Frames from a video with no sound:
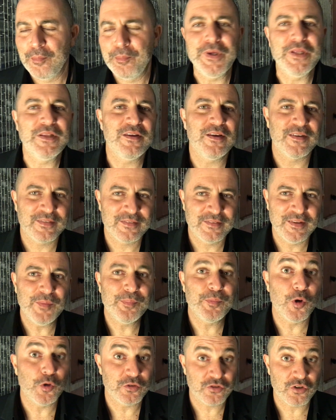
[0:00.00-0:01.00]

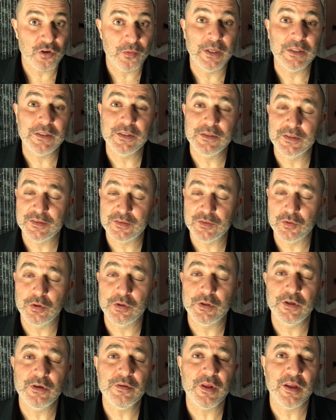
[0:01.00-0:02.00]
PTSD, post-traumatic disorder,